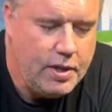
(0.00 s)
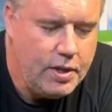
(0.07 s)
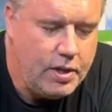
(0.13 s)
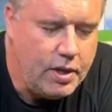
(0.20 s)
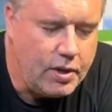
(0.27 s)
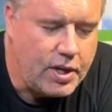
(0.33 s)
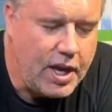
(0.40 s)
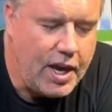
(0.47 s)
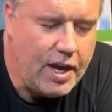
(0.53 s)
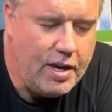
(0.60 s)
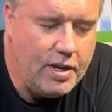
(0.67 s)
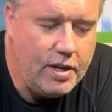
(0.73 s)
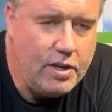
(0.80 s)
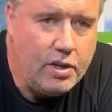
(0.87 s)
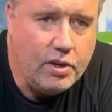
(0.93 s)
okay?
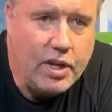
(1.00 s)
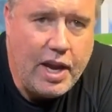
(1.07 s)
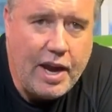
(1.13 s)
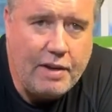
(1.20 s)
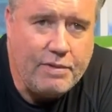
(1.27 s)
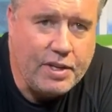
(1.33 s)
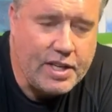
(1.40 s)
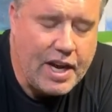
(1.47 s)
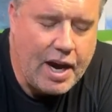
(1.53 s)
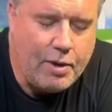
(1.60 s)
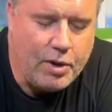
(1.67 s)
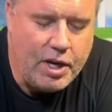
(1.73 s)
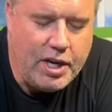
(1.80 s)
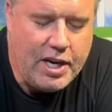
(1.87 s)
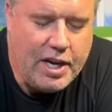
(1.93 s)
You'll have a tower
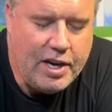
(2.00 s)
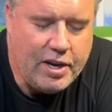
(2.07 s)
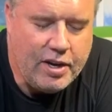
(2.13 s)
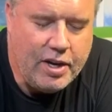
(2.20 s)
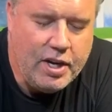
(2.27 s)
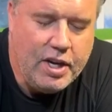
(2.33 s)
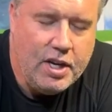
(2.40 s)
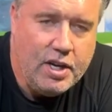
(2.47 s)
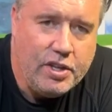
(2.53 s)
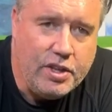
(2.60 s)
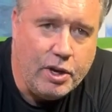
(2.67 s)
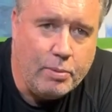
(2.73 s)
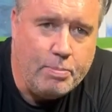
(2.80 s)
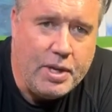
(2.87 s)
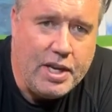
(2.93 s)
here.
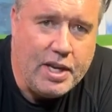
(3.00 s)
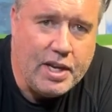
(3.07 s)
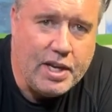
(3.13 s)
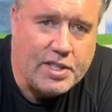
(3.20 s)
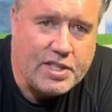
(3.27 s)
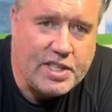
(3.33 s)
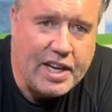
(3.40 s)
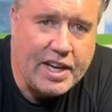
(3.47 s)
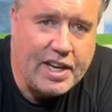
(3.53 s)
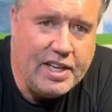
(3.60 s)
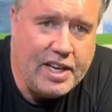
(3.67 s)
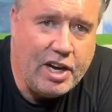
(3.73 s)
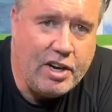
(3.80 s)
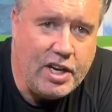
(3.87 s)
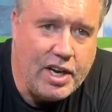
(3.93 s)
There'll be a
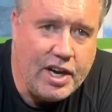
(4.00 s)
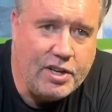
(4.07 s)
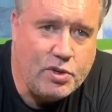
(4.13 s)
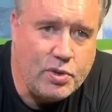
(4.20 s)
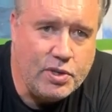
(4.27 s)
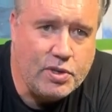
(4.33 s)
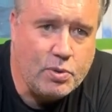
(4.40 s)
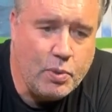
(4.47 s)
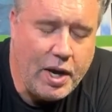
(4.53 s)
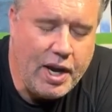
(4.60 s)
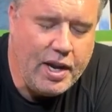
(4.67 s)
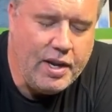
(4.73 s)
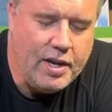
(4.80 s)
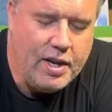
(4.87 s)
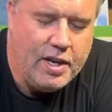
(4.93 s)
secondary
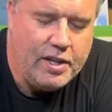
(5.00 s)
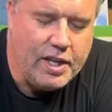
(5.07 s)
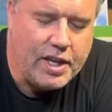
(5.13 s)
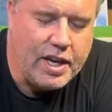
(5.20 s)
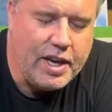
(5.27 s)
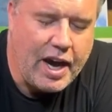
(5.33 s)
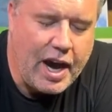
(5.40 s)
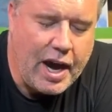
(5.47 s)
entranceway that can